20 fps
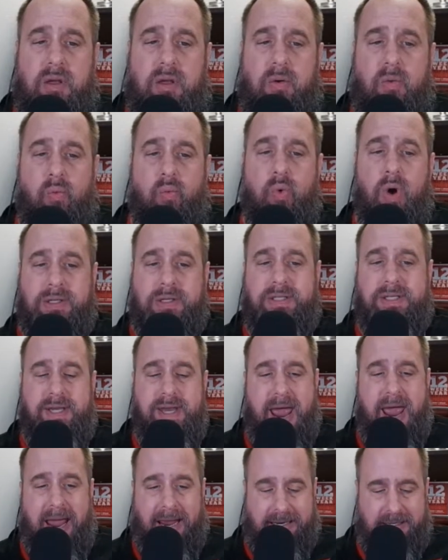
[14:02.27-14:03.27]
What's
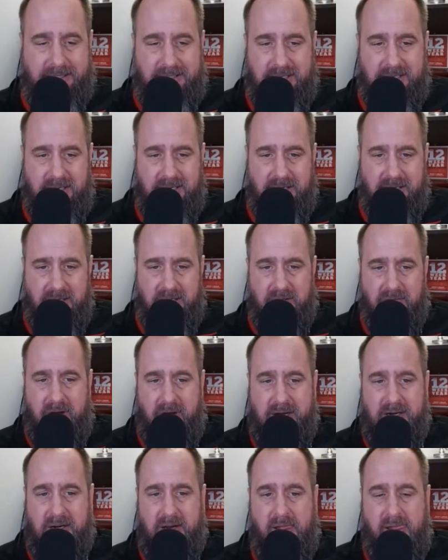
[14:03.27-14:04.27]
next,
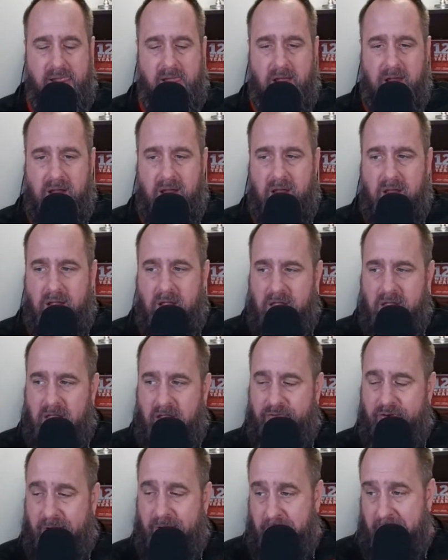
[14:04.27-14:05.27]
right?
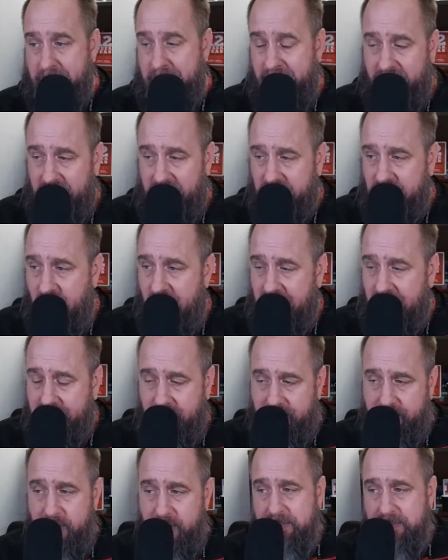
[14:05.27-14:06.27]
Am I going to talk for
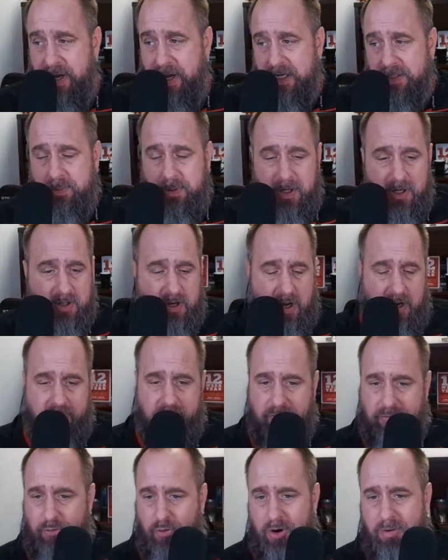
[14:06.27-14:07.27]
30 minutes? Am I going to talk
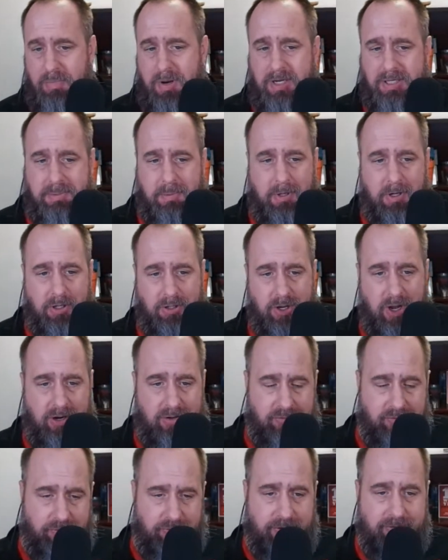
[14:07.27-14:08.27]
for 40 minutes? Am I going to talk
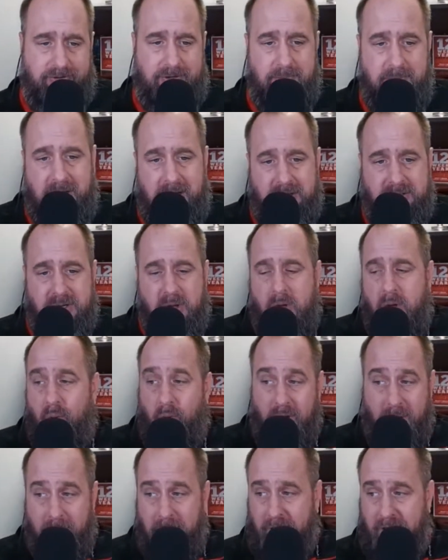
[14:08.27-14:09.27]
for 50 minutes?
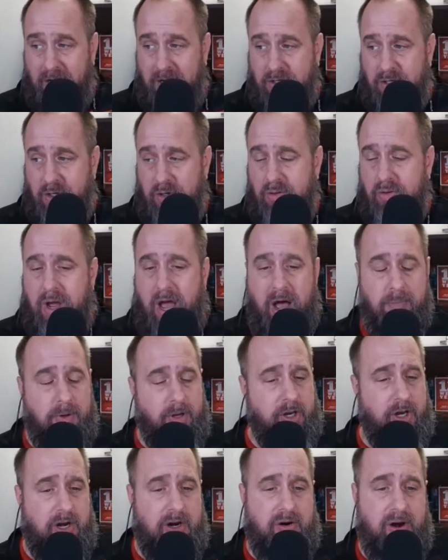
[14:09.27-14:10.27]
What am I going to do? How am I
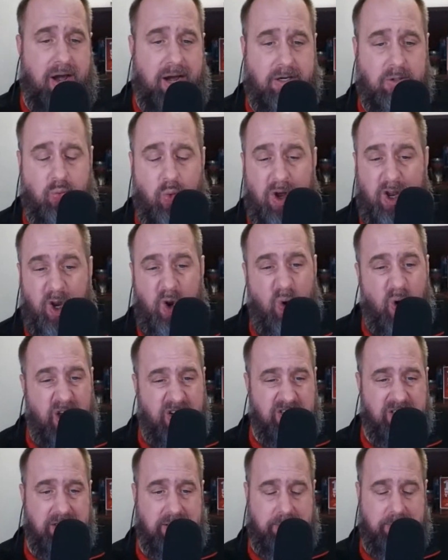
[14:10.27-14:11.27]
going to interact? What
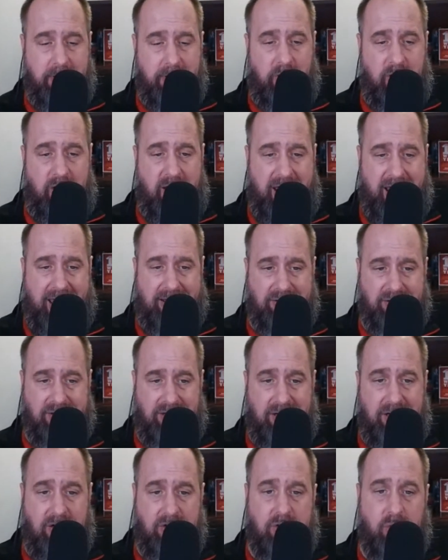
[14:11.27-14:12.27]
questions am I going to ask
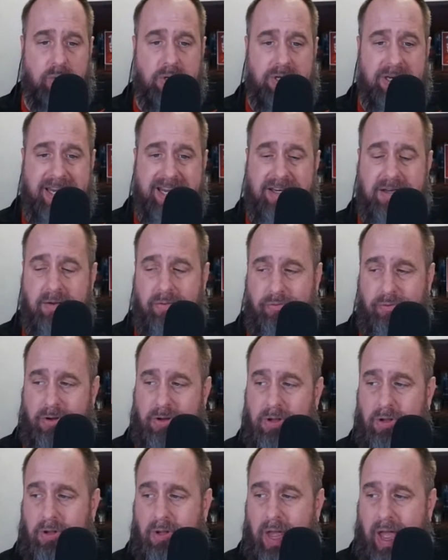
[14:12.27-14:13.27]
in here? So we need to
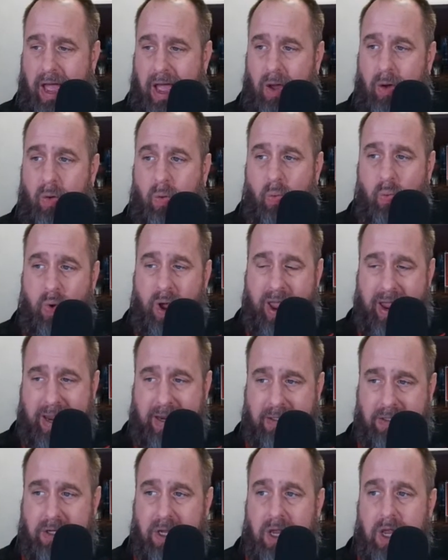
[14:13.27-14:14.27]
fill out
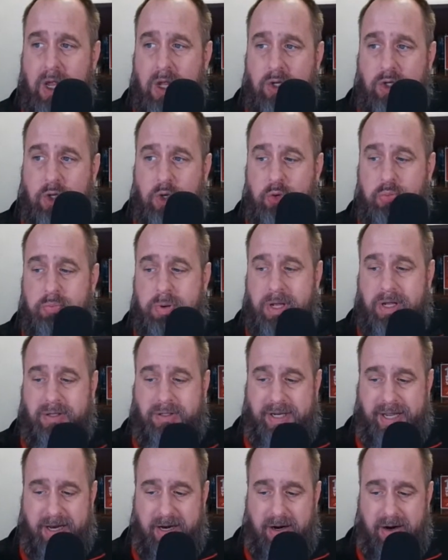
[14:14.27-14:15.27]
ways to
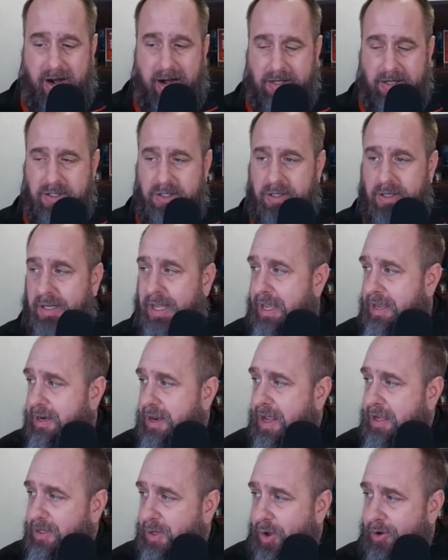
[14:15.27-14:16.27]
build interaction. Again,
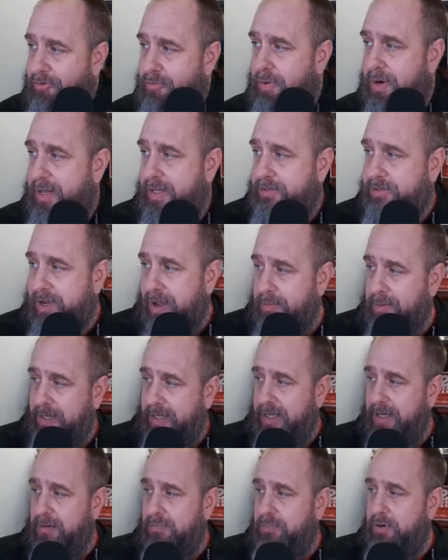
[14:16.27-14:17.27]
hello, everybody that's
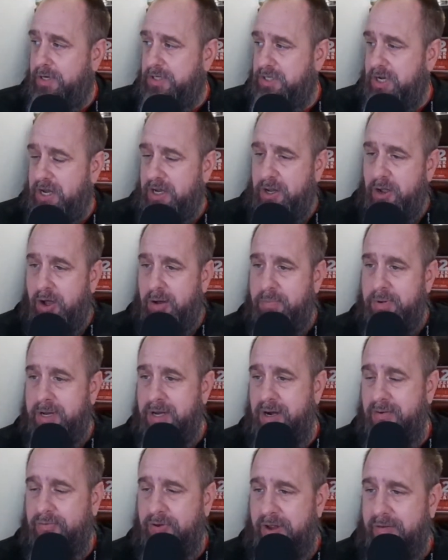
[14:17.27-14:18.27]
coming in. Appreciate you all being
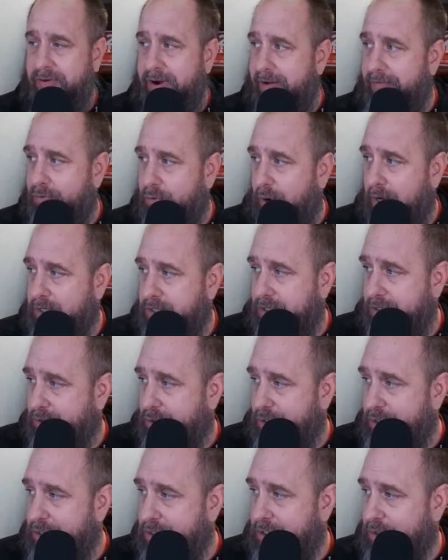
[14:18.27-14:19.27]
here. If you ever have questions
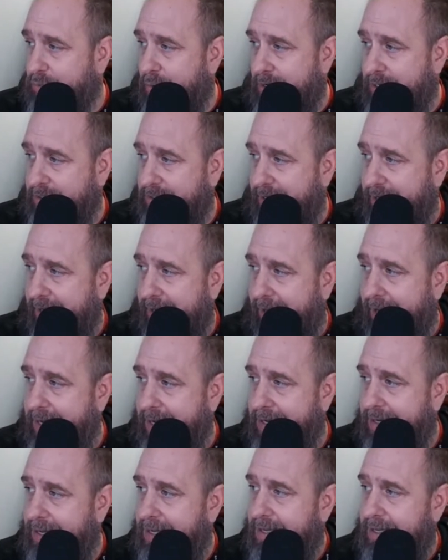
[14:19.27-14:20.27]
or you just want to say
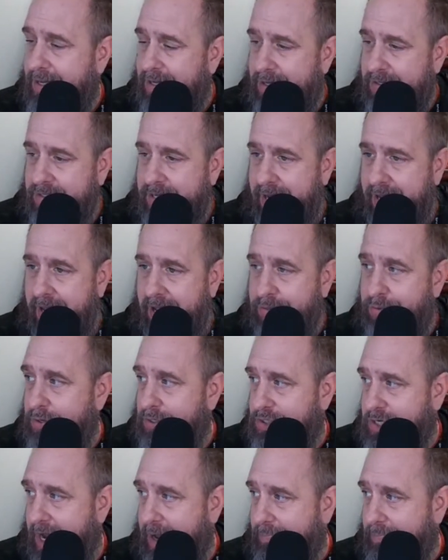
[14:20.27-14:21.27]
hi through
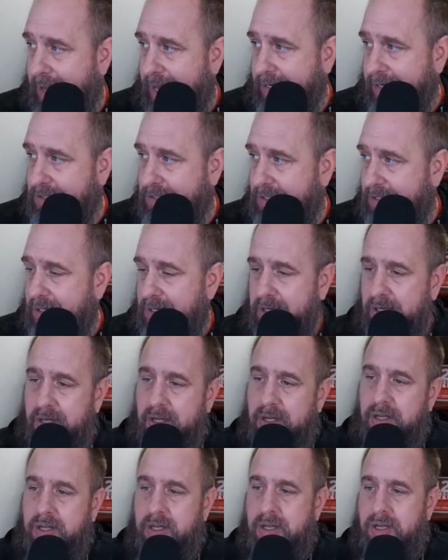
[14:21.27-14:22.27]
the chat box.
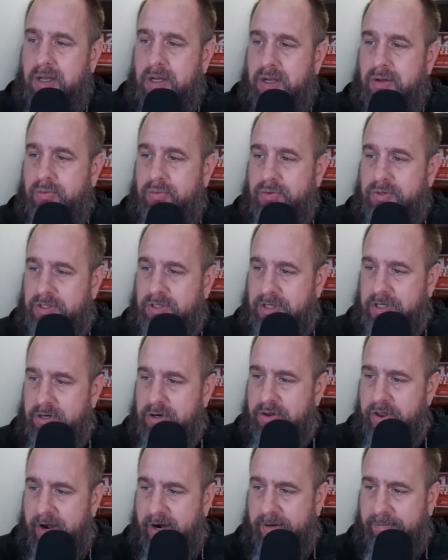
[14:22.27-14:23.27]
See,
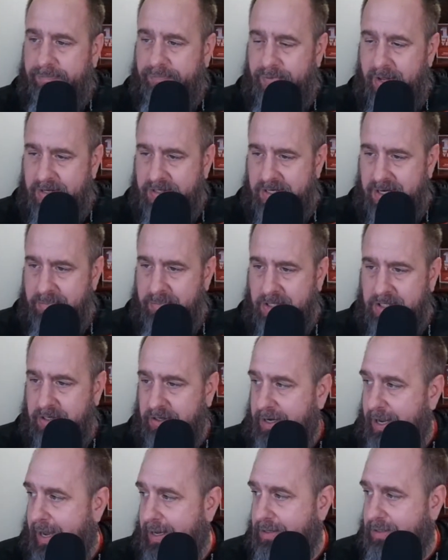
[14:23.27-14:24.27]
you're there. I see a bunch of
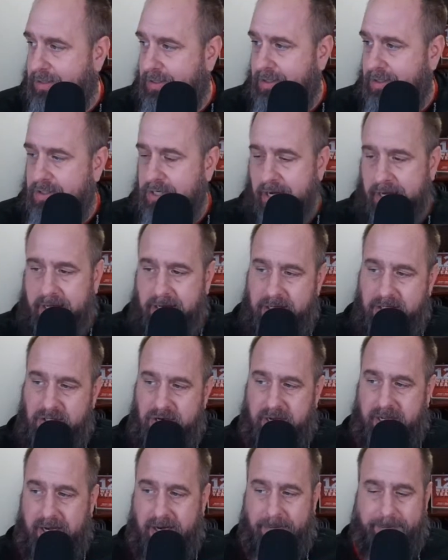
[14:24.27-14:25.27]
you guys checking in,
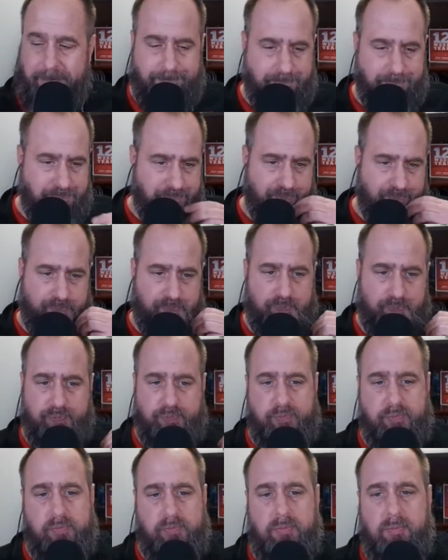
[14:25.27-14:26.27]
checking out.
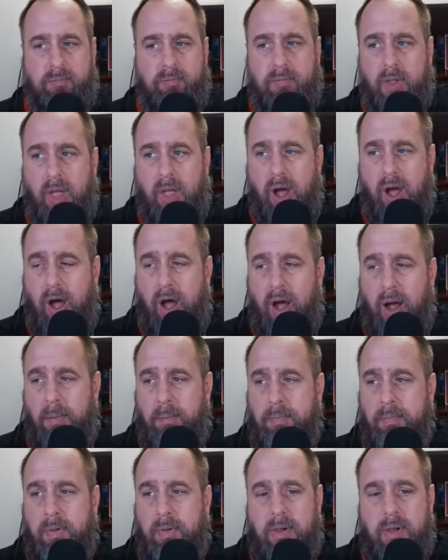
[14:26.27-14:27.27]

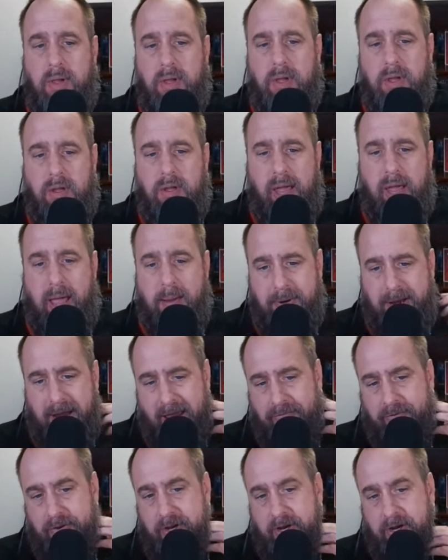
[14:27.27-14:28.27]
Happy to
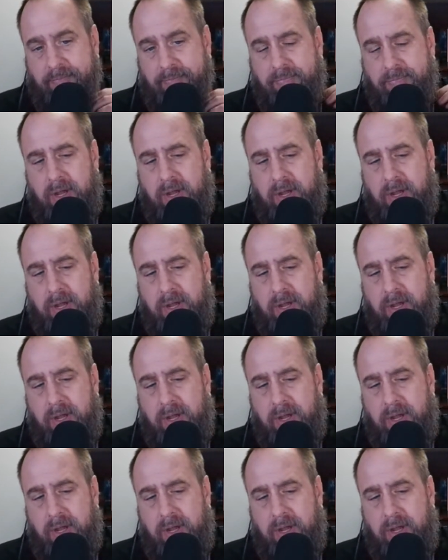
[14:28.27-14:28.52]
have you here.